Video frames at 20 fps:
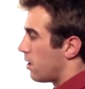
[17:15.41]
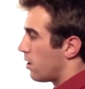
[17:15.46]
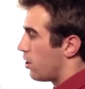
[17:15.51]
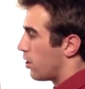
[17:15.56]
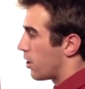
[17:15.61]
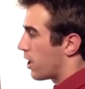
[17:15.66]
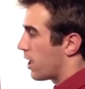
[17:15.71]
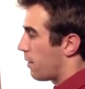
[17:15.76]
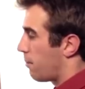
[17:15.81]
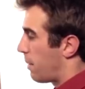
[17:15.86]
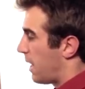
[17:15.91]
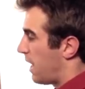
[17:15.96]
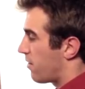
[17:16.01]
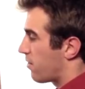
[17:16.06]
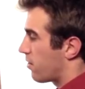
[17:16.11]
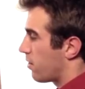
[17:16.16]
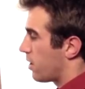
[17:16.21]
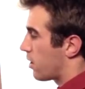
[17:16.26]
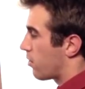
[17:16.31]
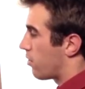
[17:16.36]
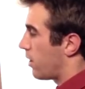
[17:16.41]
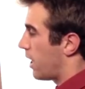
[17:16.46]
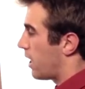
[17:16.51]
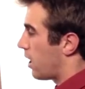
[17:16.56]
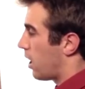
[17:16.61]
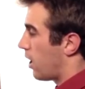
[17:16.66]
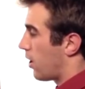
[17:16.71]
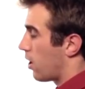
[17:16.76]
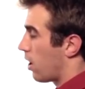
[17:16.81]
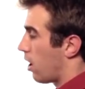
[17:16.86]
You're going to basically create
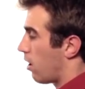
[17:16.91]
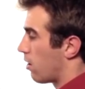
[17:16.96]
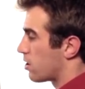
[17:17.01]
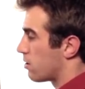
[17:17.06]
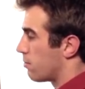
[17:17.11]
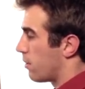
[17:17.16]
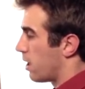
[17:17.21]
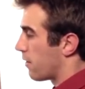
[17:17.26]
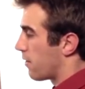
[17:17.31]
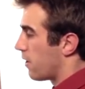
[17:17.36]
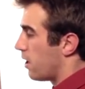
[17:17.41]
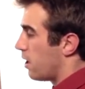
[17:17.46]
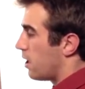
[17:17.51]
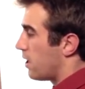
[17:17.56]
$100 a month.